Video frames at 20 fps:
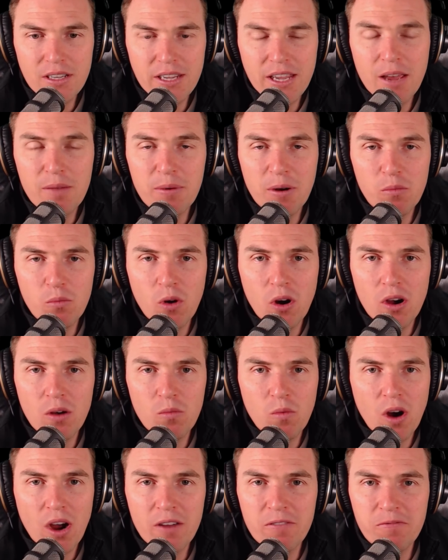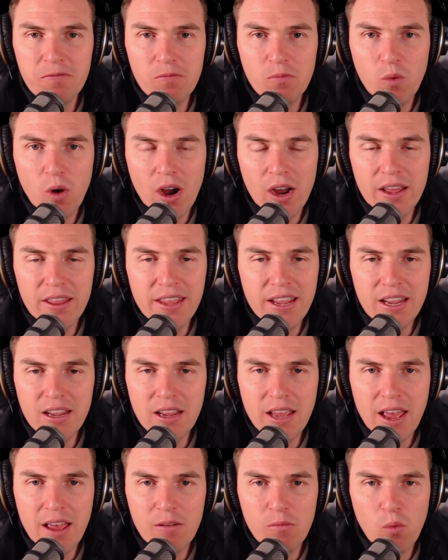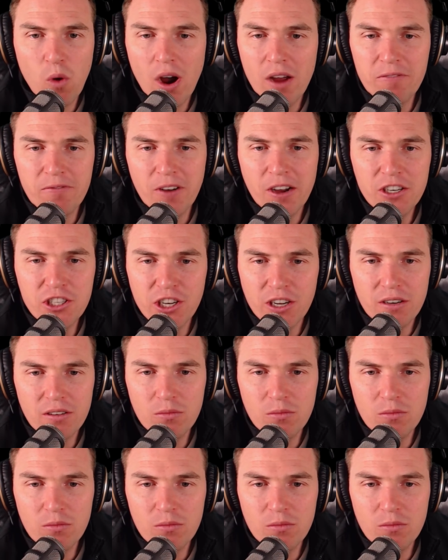Yeah, but why why why the why fudge it?